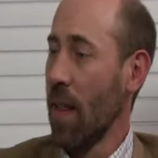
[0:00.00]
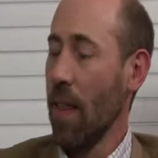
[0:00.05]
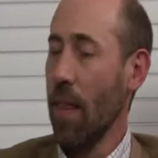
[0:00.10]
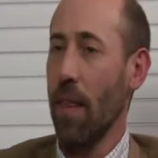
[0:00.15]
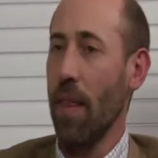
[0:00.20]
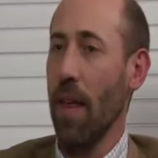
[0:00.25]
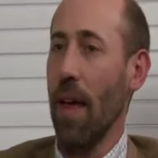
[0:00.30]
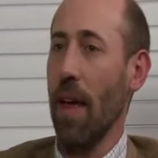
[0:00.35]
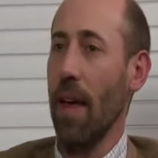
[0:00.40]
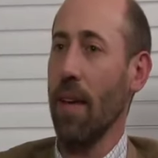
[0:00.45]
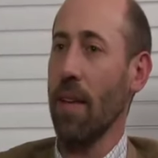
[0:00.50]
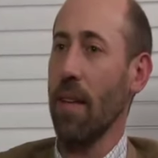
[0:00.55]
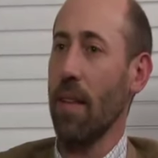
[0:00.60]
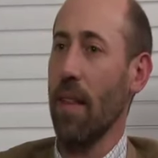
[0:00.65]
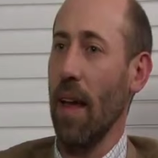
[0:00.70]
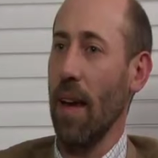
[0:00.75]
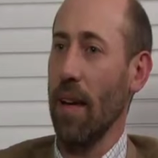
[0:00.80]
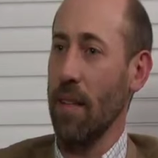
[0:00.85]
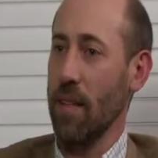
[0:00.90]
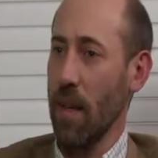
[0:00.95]

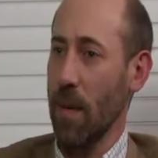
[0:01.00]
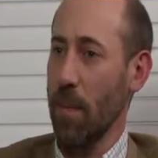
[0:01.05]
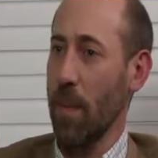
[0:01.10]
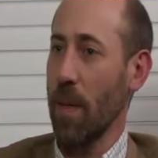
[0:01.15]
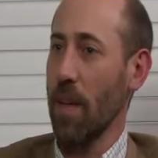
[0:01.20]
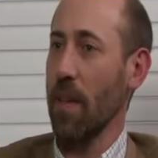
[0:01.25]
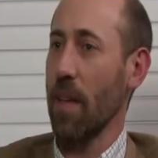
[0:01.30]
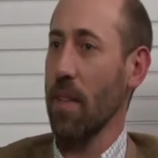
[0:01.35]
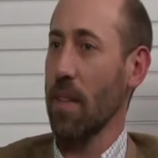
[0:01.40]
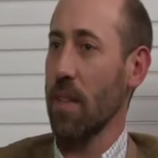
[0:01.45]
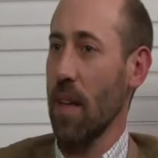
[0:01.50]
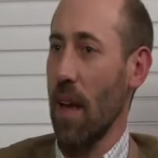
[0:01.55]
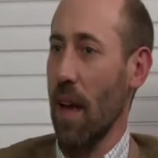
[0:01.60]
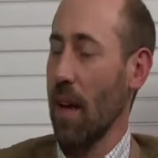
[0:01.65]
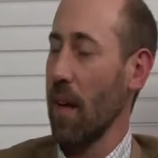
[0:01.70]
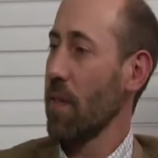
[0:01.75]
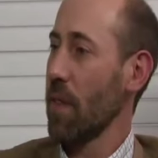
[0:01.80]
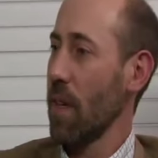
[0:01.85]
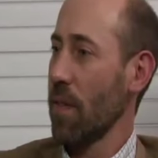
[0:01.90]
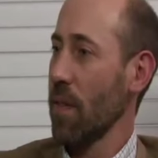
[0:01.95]
That is something that's
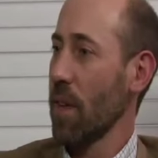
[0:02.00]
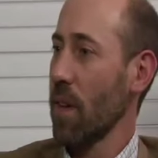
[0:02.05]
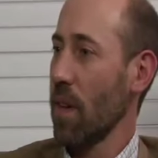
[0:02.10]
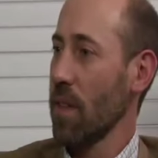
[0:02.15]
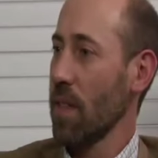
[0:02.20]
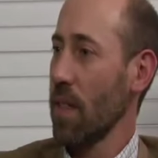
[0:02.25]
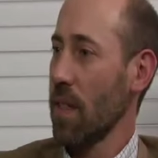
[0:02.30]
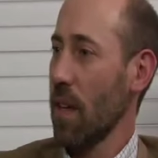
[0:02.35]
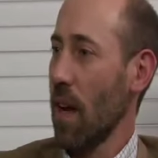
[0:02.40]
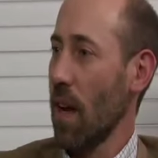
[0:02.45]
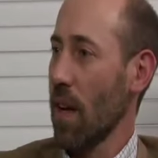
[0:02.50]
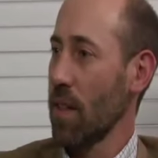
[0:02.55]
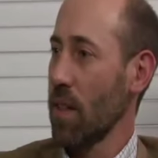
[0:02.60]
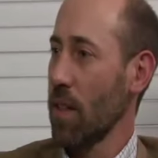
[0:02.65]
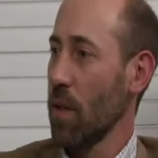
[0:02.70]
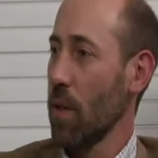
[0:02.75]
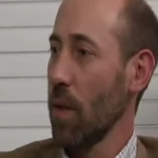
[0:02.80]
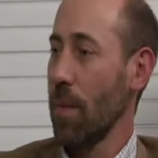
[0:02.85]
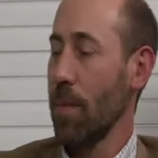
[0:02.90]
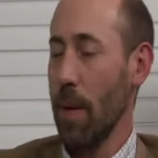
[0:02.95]
kind of difficult to talk
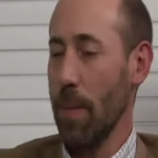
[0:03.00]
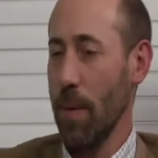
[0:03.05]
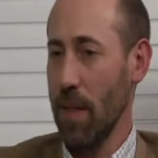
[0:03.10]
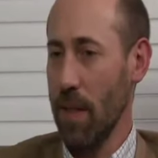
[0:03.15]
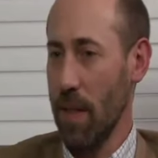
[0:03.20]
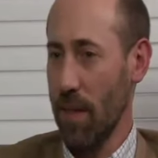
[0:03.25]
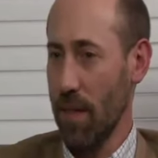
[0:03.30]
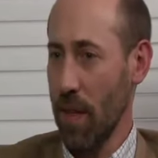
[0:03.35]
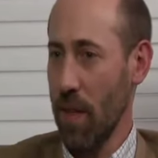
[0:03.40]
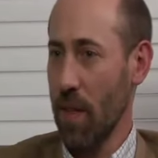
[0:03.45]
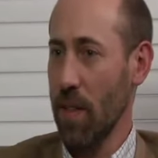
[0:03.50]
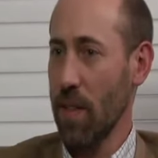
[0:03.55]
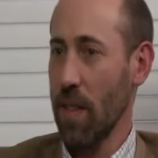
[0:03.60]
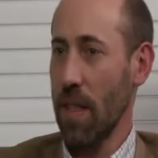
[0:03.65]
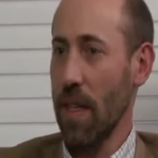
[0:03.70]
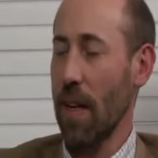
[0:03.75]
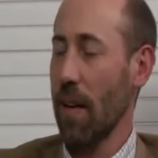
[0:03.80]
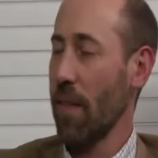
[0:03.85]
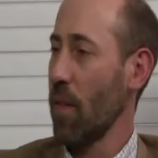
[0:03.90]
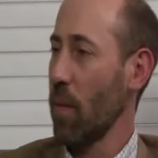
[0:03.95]
to and maybe difficult
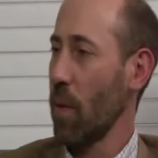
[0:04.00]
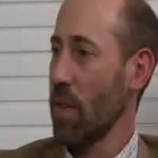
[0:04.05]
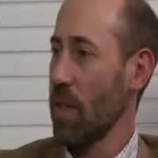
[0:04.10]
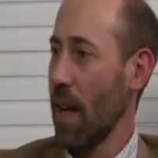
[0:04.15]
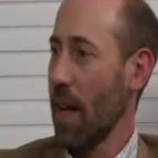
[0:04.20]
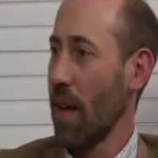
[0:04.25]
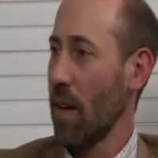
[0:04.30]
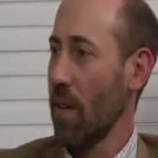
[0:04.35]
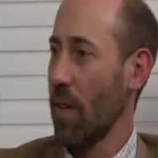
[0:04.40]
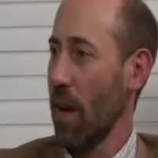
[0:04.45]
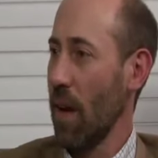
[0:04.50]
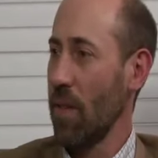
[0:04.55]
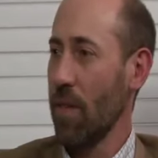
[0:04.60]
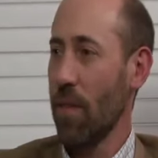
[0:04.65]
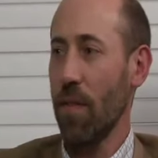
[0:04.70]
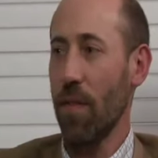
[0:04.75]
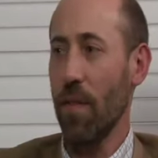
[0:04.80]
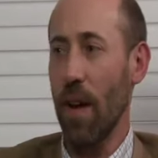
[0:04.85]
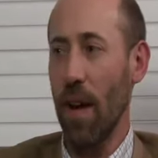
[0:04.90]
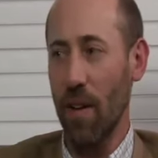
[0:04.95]
to get everyone's head around,
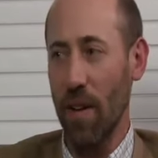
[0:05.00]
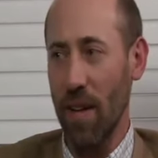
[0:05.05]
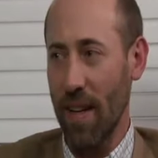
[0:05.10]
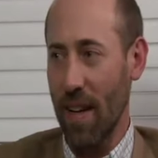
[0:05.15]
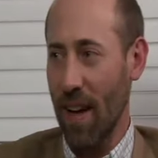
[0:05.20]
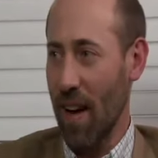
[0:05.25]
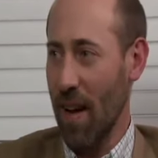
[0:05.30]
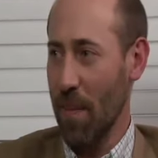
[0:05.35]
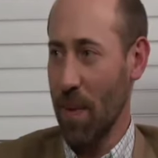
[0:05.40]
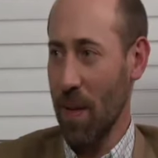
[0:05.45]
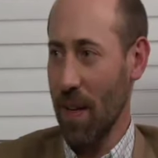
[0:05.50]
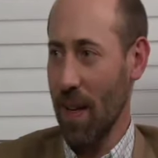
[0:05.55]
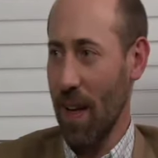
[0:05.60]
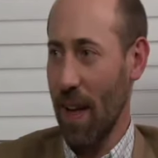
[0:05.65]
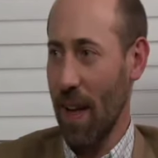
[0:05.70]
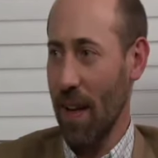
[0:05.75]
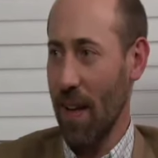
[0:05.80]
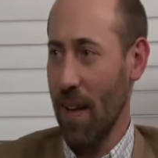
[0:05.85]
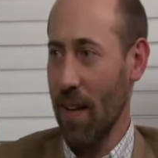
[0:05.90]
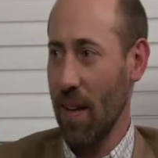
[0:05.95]
very
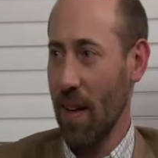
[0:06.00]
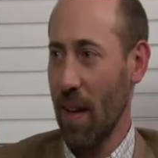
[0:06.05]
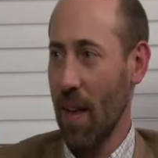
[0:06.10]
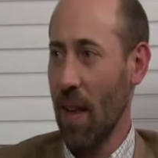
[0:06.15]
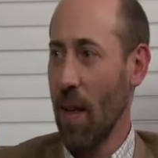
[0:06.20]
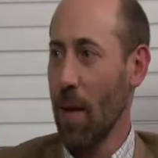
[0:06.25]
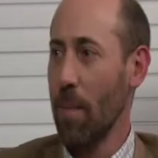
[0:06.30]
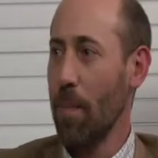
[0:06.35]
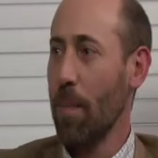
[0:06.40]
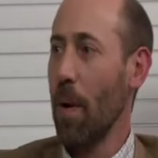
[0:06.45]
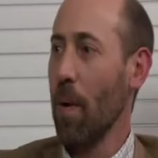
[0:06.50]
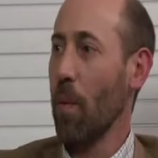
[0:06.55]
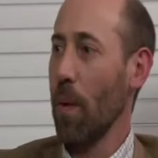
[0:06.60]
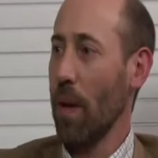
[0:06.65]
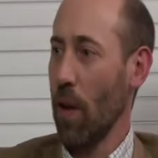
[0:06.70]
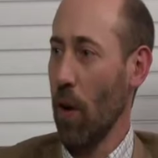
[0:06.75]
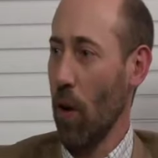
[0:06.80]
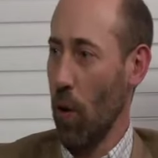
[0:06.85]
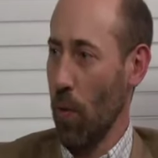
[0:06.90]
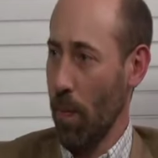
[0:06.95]
complicated, but
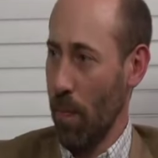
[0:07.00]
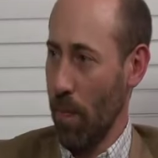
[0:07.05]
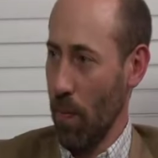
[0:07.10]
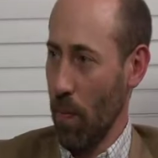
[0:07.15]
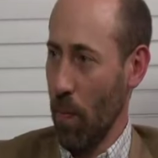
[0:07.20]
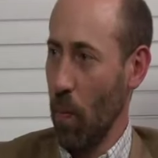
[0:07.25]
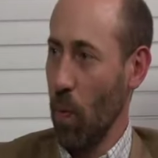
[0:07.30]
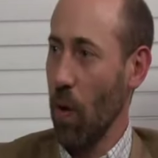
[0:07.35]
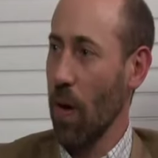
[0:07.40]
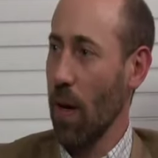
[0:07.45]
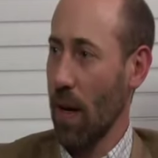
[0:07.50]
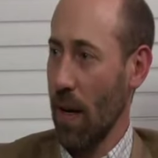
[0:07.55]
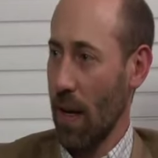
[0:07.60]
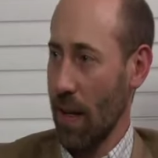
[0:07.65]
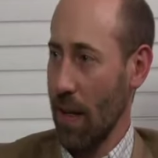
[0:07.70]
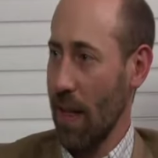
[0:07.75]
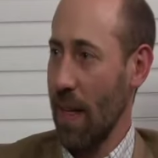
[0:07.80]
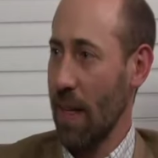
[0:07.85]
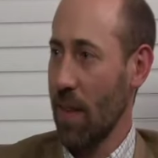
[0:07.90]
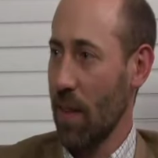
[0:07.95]
we hope we're going to
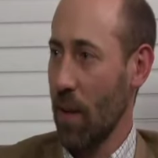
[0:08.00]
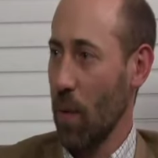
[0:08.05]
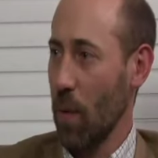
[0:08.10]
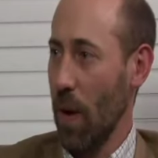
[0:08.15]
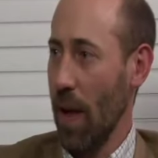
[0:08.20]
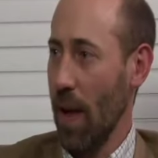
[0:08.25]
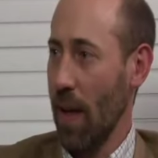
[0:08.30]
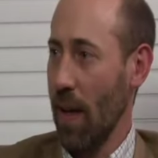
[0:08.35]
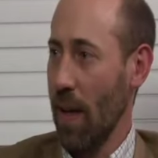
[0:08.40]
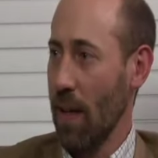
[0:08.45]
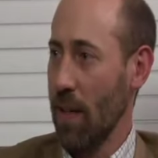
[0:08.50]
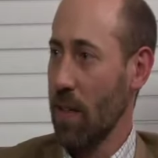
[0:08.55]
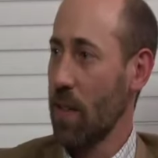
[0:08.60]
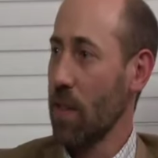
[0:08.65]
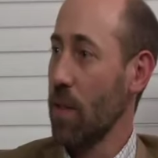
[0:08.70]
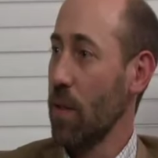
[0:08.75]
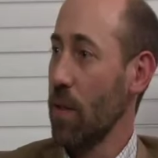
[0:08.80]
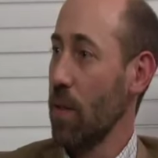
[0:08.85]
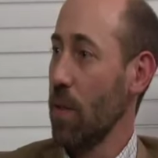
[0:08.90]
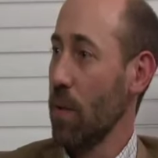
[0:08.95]
lead the way
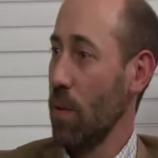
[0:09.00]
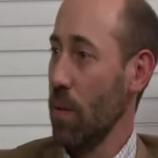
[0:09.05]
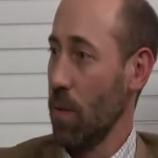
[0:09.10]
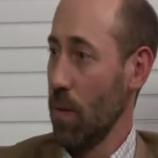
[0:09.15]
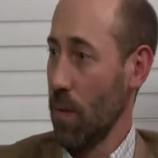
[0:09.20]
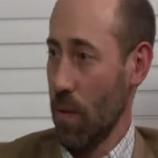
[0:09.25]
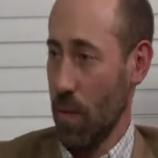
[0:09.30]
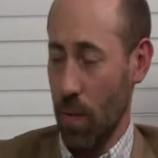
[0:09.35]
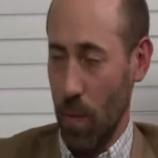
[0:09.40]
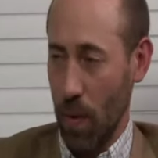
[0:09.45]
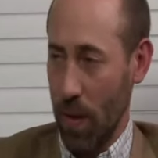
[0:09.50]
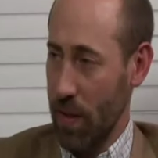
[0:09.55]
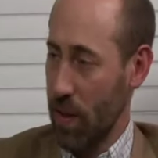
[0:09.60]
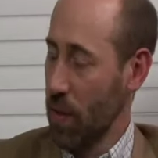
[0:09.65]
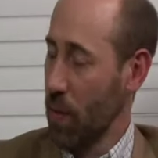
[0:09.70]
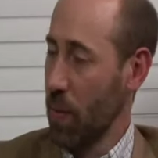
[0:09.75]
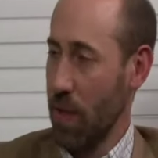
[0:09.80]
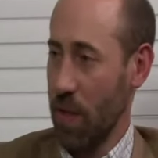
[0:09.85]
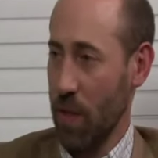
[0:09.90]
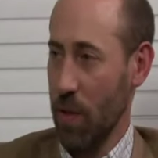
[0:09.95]
into what
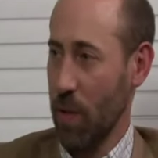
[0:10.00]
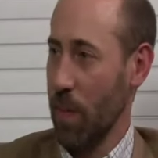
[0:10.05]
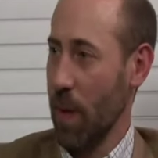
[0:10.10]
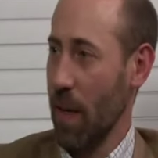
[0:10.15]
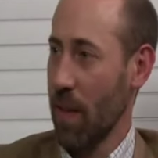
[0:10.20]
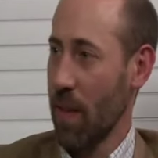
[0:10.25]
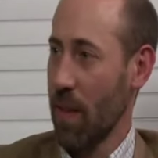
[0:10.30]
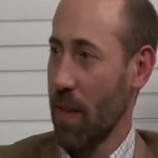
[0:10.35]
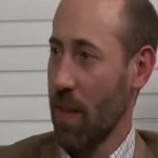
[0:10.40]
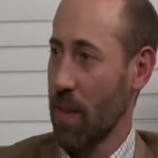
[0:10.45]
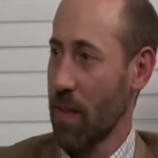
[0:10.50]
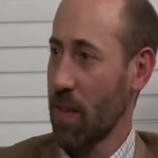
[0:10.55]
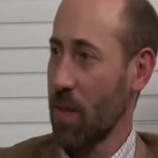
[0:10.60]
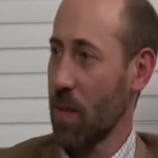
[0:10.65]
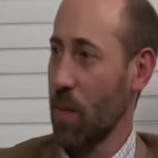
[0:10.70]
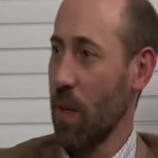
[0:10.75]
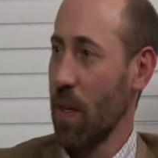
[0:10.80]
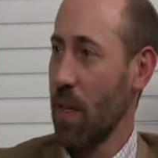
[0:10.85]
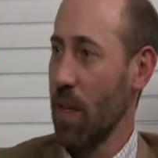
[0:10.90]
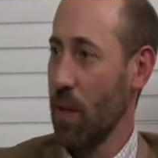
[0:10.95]
do we do about
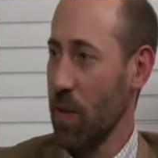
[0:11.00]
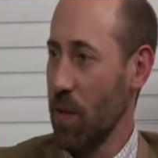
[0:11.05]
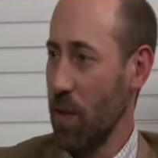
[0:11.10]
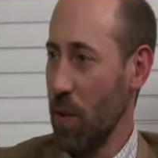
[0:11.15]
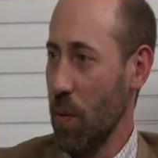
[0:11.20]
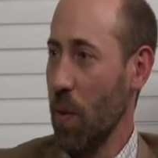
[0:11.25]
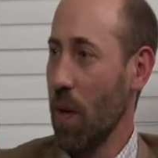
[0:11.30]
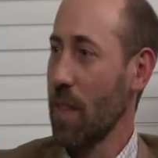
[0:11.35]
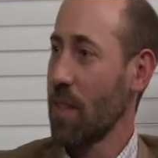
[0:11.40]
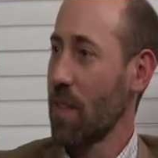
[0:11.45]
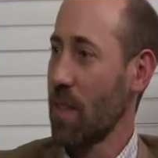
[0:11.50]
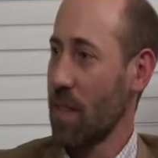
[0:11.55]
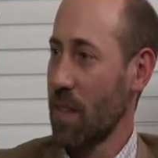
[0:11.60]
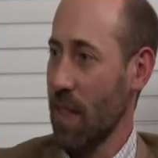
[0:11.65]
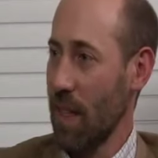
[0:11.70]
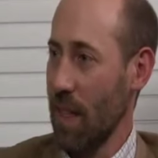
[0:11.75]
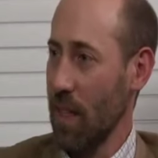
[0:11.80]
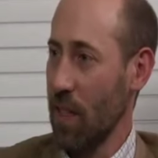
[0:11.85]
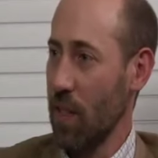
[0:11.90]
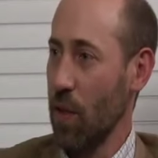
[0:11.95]
this? What do you do? What does the
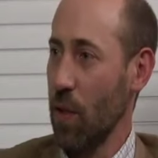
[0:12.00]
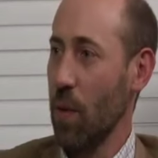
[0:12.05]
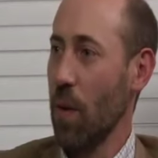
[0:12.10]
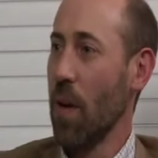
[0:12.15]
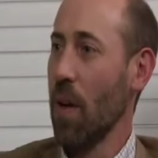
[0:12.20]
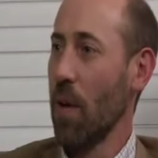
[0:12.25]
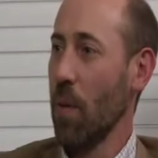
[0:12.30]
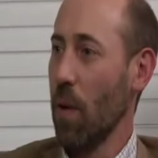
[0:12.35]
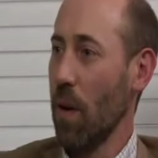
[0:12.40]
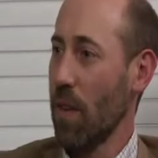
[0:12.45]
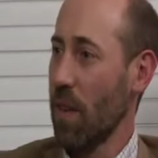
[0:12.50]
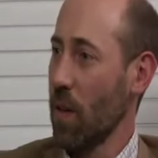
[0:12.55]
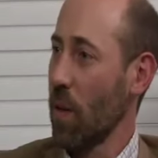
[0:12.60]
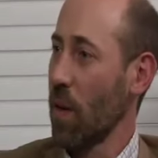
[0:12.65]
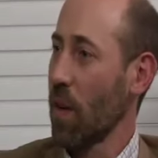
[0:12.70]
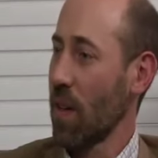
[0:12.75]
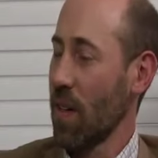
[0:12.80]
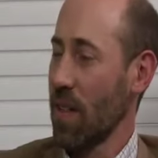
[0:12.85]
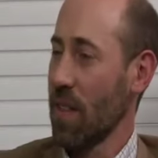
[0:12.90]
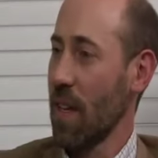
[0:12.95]
city do? What do the
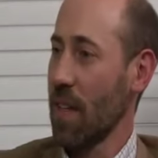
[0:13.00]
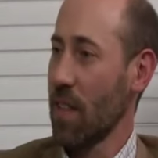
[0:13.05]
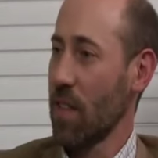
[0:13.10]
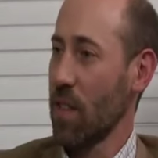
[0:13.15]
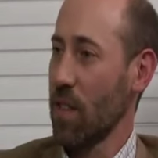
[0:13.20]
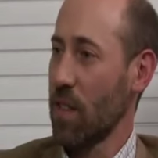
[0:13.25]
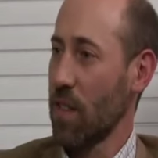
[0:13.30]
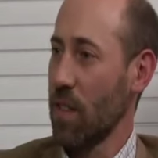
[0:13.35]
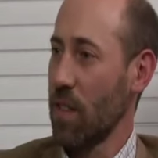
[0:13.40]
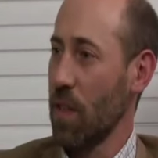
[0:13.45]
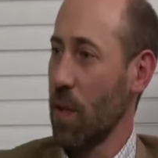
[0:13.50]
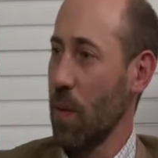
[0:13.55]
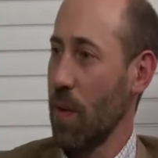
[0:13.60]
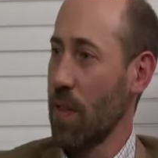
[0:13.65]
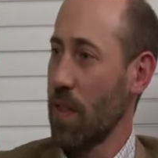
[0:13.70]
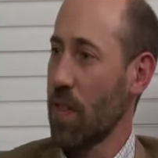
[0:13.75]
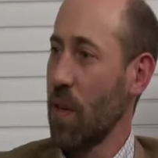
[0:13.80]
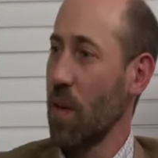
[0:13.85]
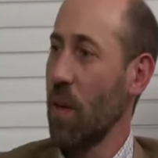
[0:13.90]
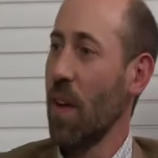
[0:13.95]
organizations do?
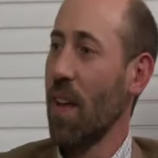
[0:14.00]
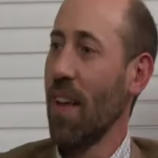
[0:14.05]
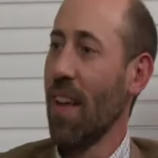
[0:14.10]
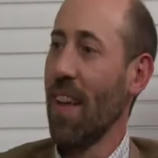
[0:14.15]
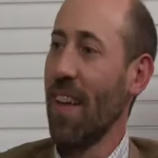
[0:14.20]
And so